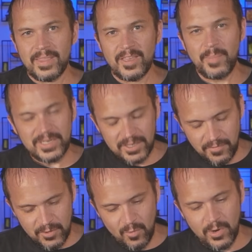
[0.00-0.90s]
Especially
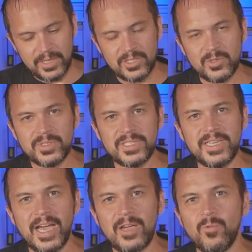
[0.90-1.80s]
for the ones doing the
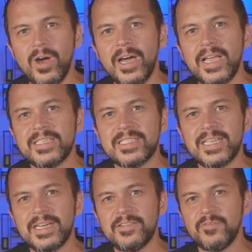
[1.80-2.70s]
DIY
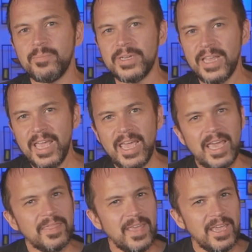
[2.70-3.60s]
stuff, but
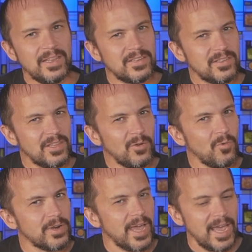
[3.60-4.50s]
they'd still
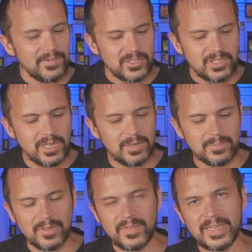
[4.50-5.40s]
want to have
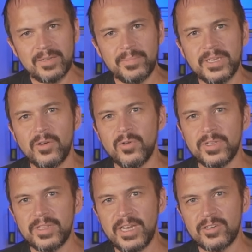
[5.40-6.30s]
some development
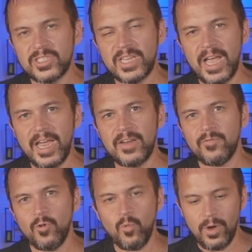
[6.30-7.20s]
on their side
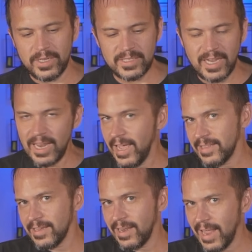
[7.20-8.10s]
for ones that
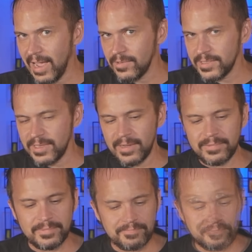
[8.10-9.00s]
like the cloud
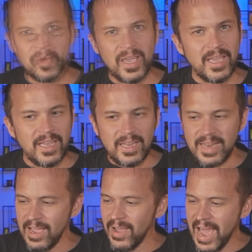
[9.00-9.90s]
stuff.
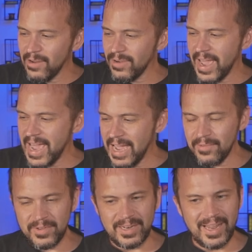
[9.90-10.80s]
Now, I don't
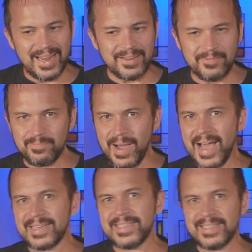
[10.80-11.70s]
have a lot of
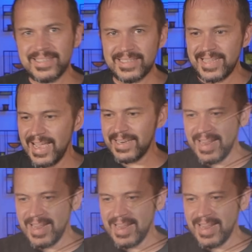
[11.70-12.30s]
boxes that